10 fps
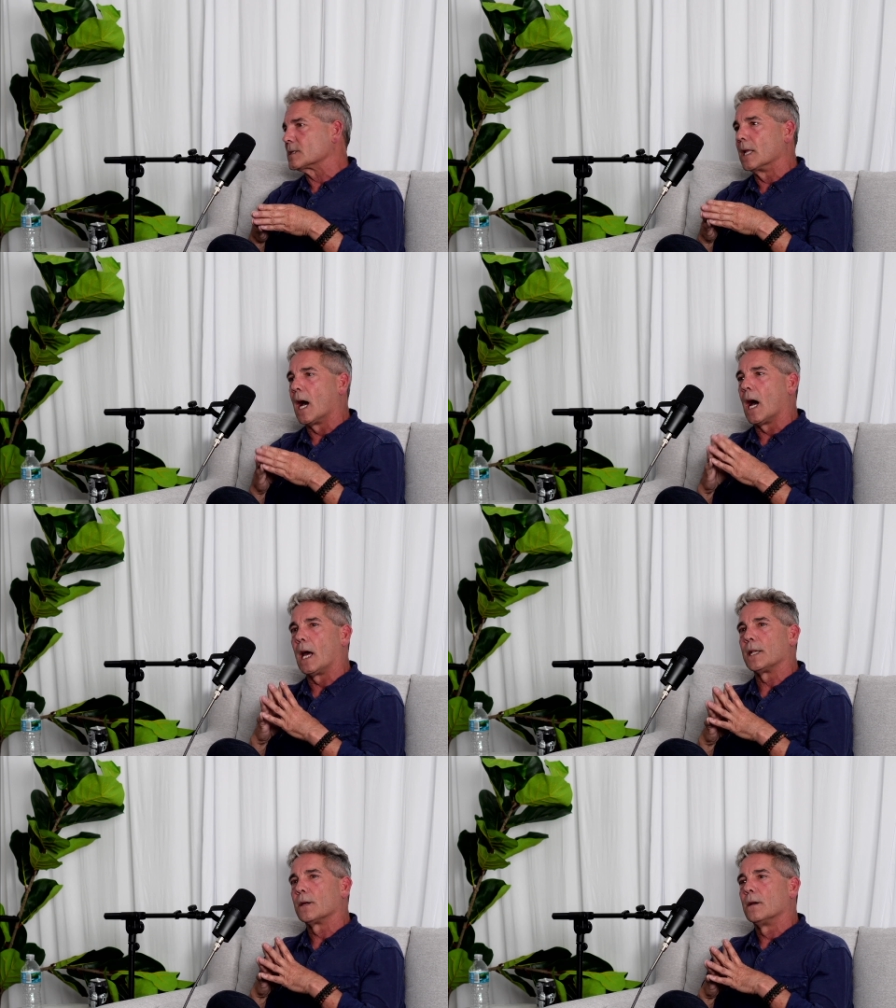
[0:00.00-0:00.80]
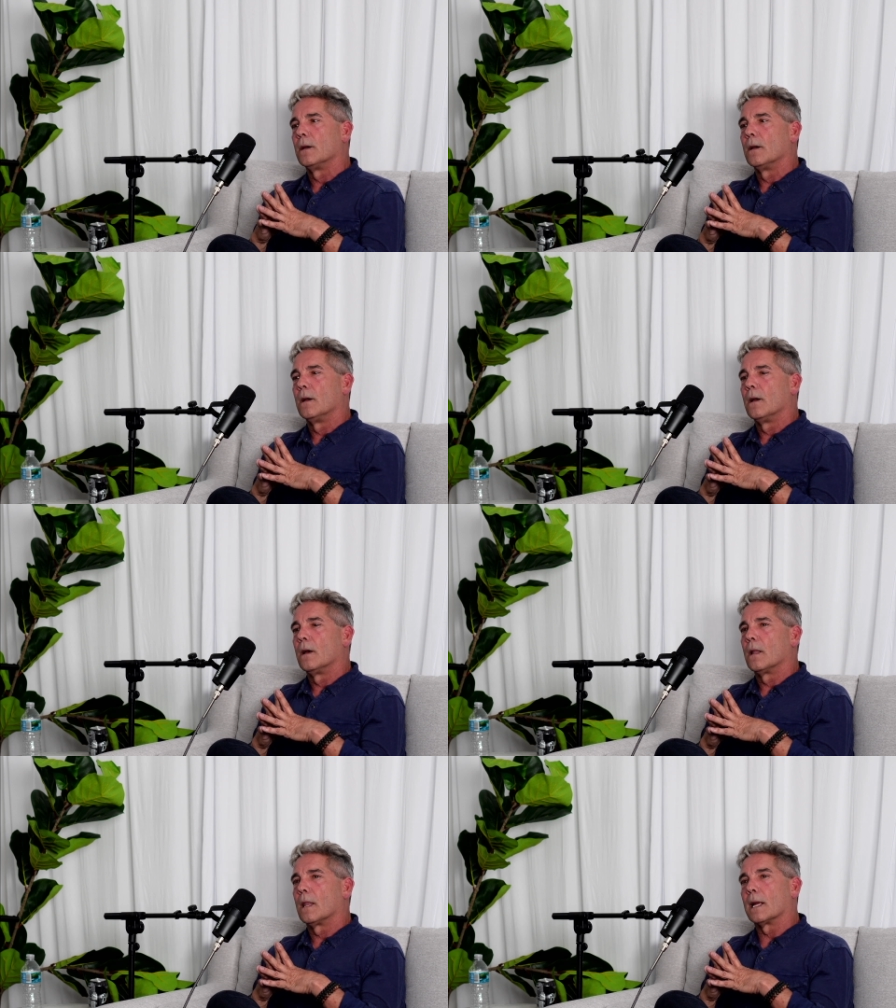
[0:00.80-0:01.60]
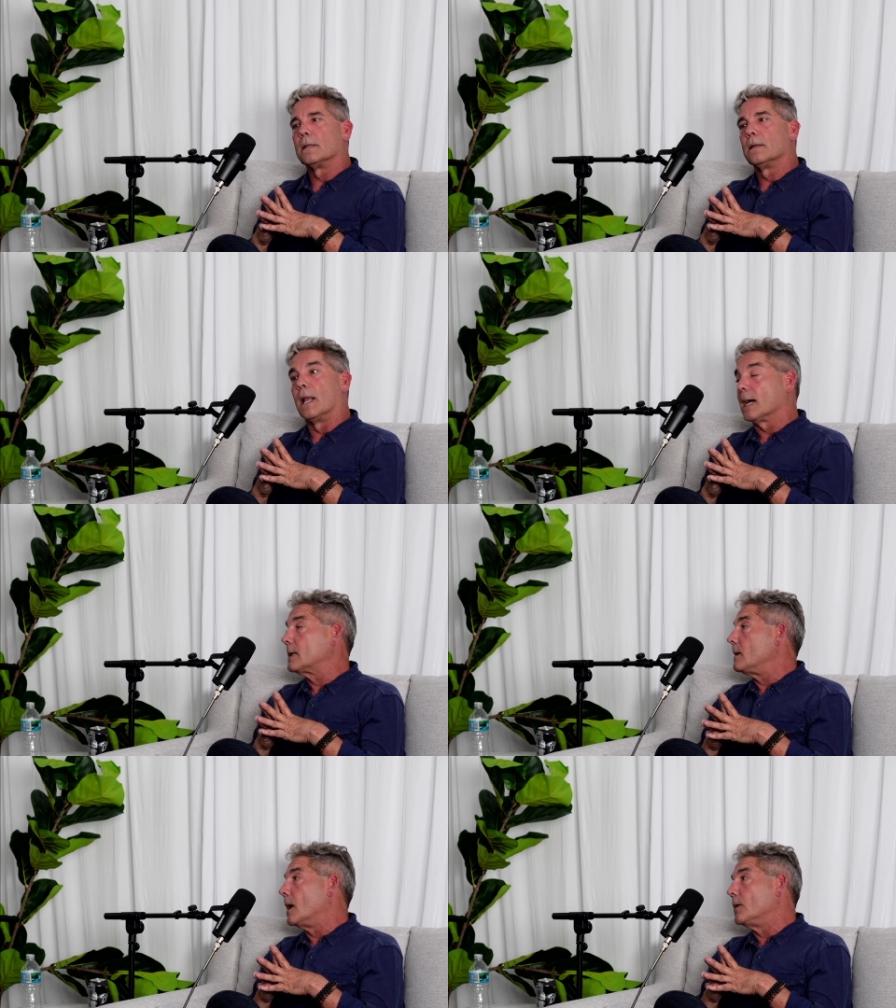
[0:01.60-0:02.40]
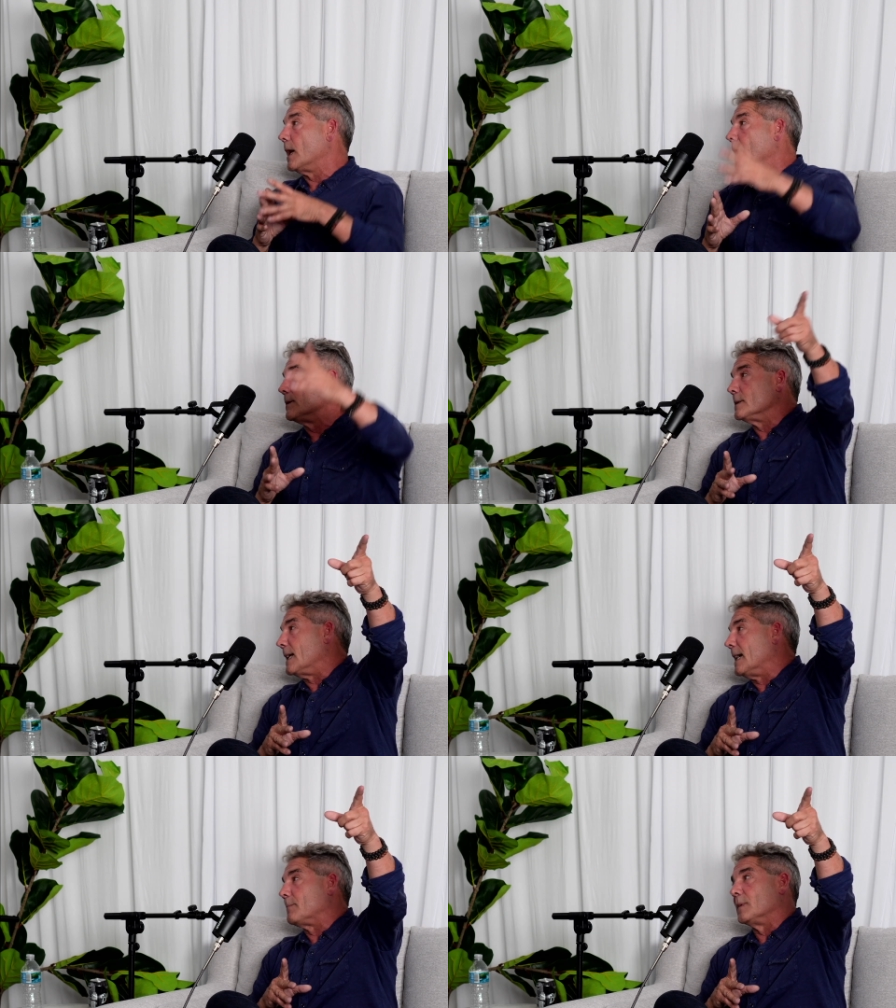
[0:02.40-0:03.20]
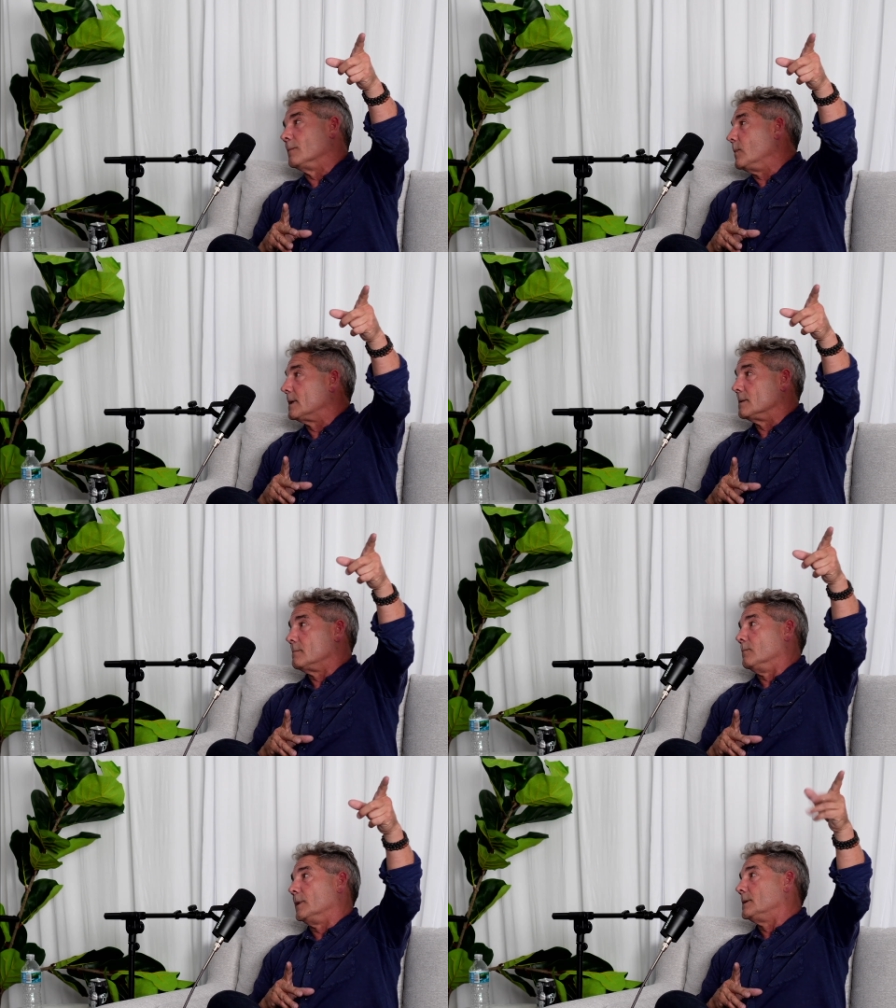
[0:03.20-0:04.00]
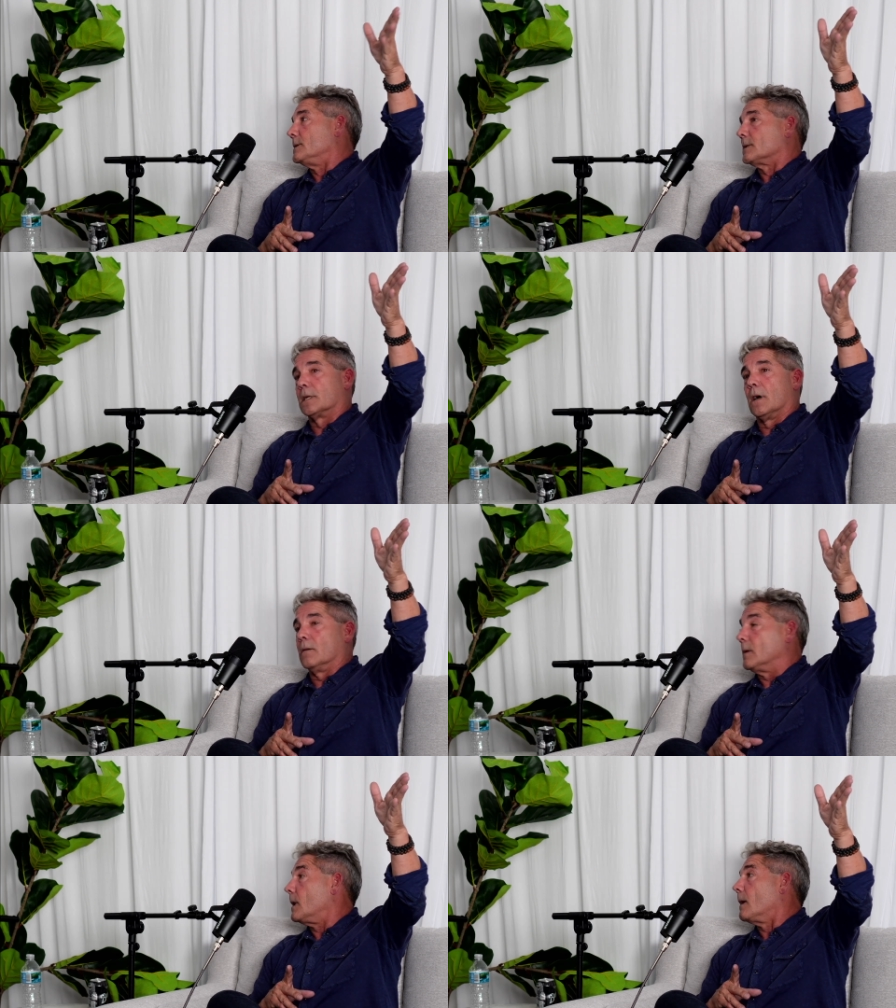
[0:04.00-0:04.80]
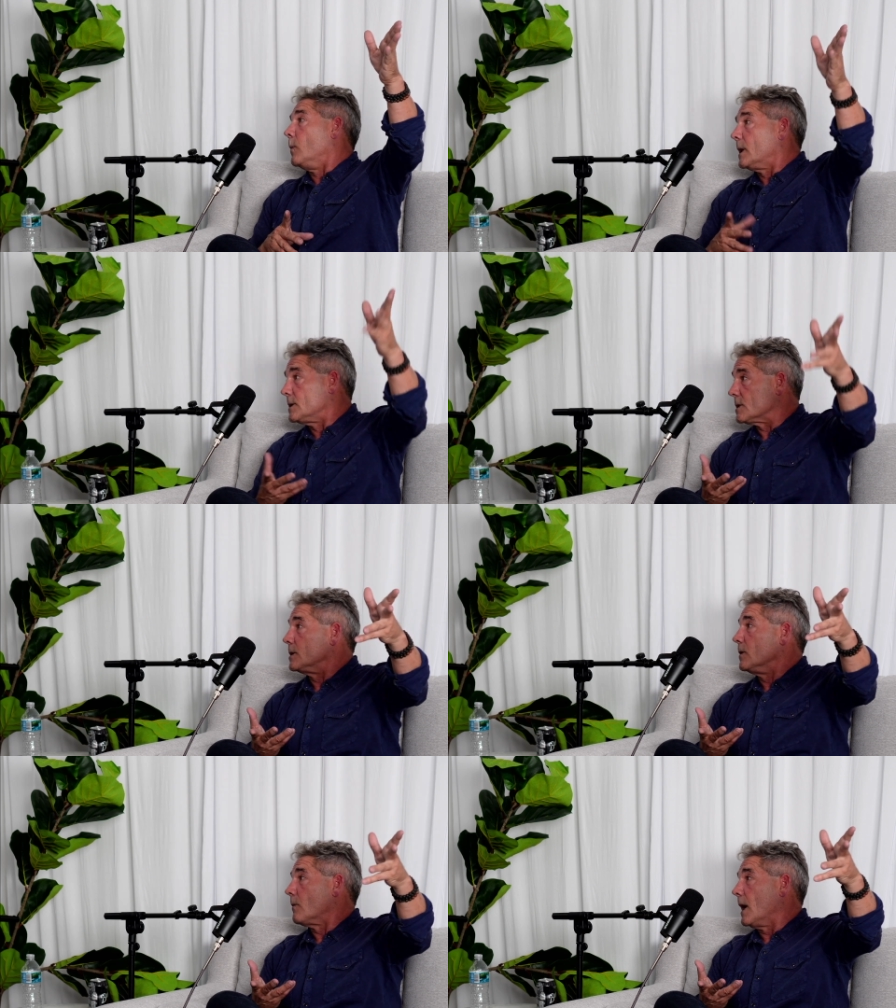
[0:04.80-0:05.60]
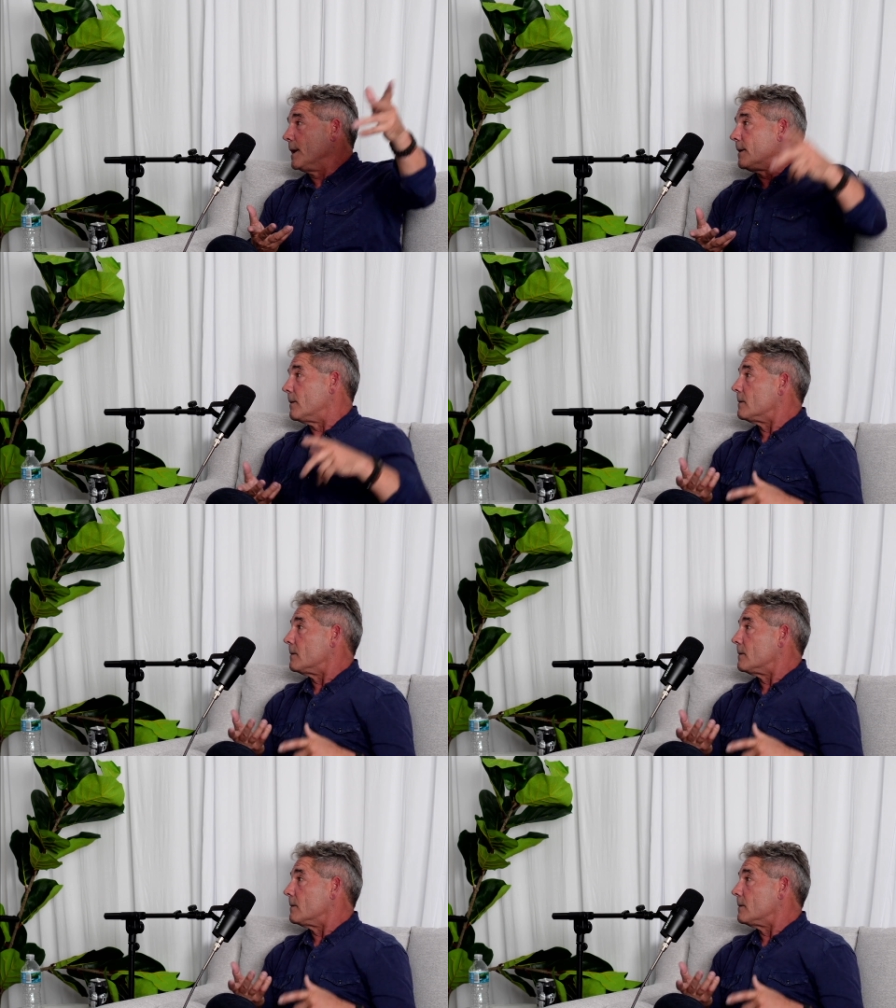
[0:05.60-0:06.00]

not like, I can go down to Tampa and we can just go, we could just do it right here.